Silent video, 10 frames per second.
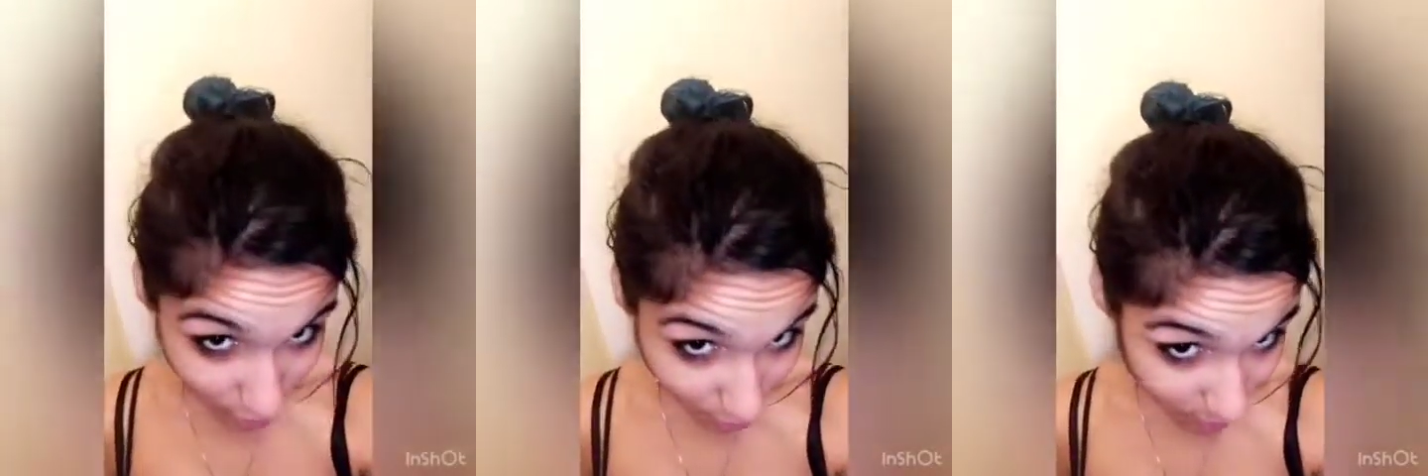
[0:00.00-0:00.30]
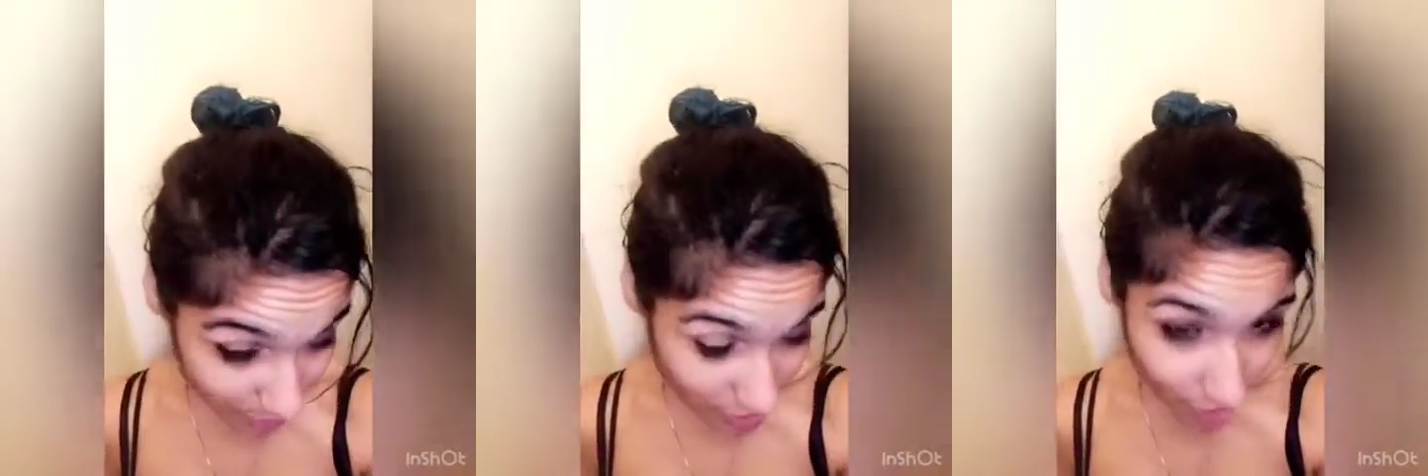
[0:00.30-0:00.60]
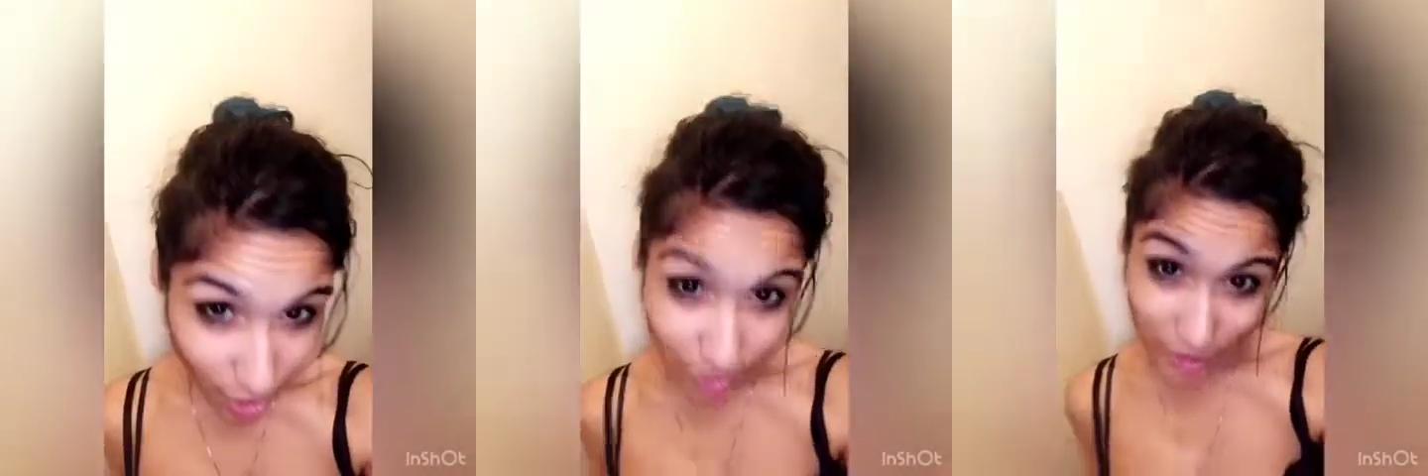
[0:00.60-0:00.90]
So it's
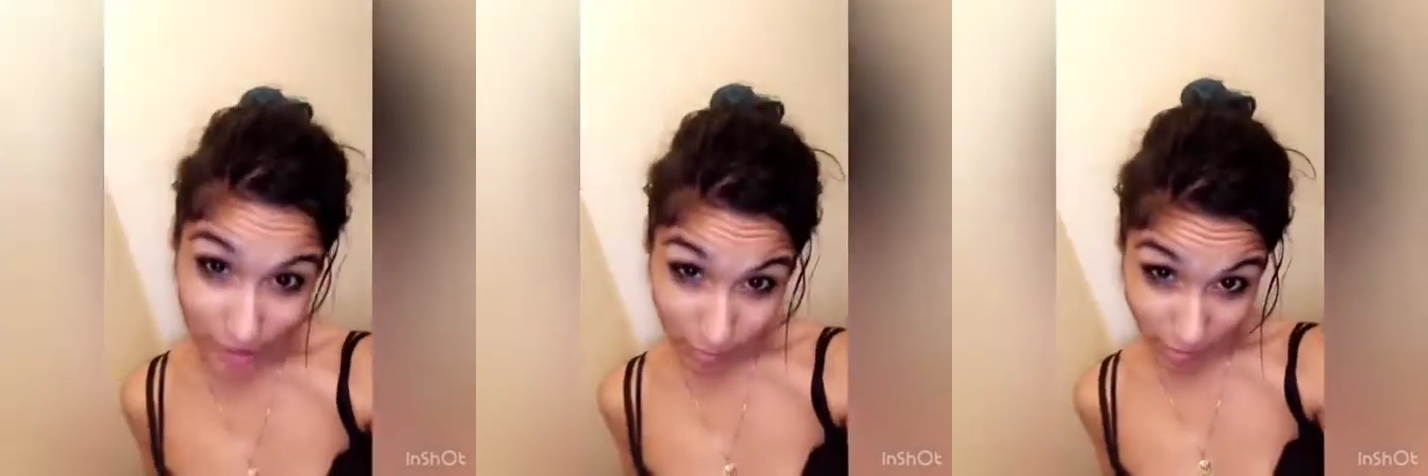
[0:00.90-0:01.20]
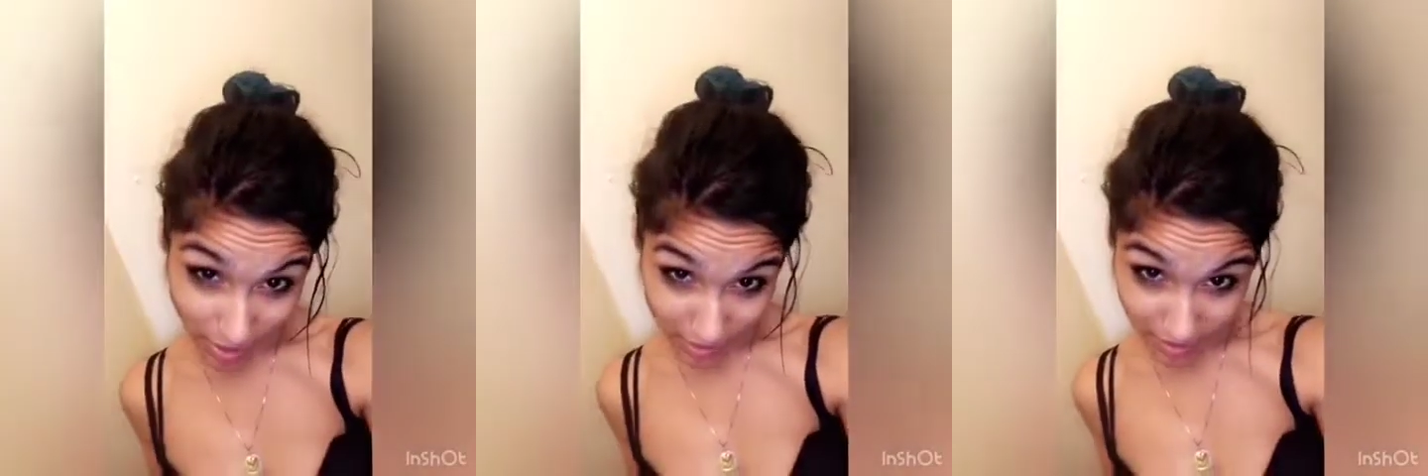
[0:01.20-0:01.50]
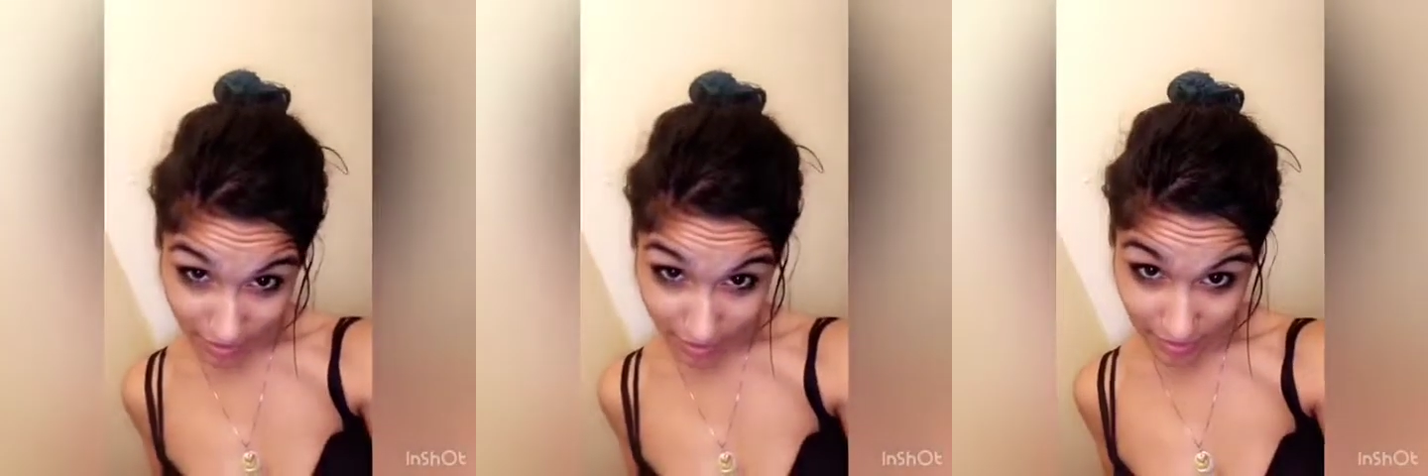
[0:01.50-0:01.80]
currently
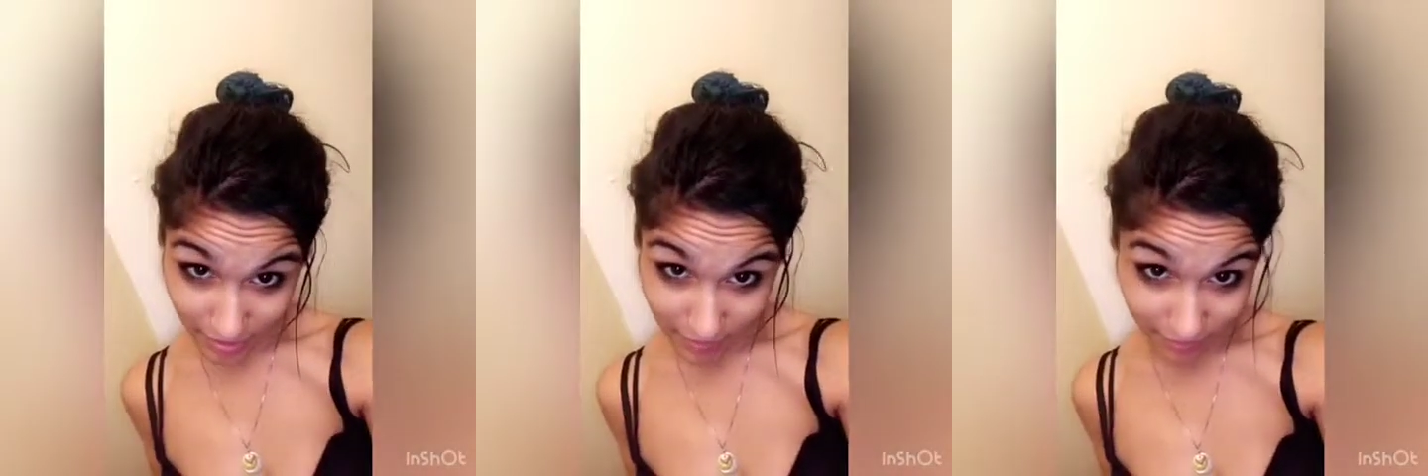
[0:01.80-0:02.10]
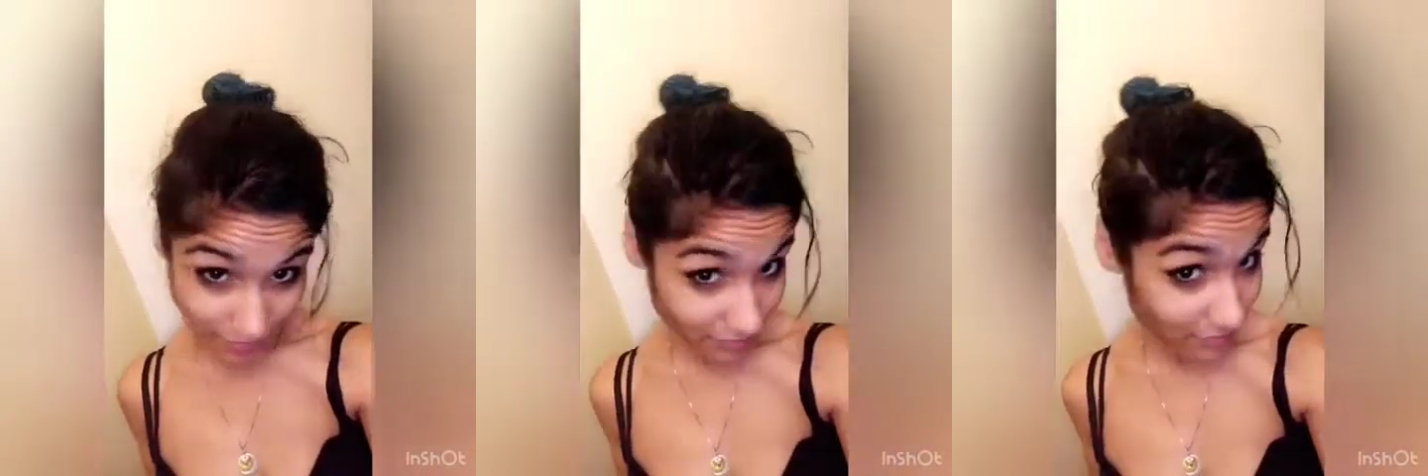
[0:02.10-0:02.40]
processing.